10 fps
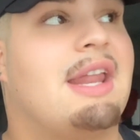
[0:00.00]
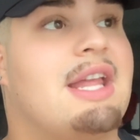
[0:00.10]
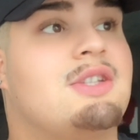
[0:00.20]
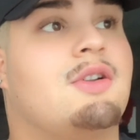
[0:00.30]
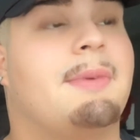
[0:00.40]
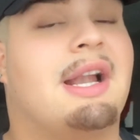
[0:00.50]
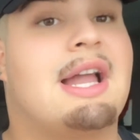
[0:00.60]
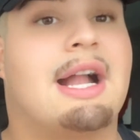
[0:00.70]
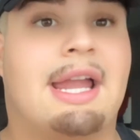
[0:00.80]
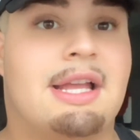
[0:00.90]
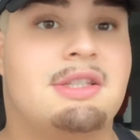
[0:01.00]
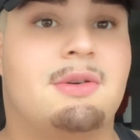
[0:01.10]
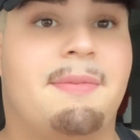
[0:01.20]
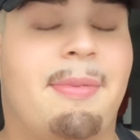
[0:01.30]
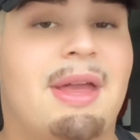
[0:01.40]
and they told me to not get
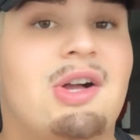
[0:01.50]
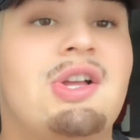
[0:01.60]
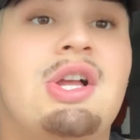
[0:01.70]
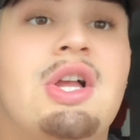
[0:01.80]
into a BBL.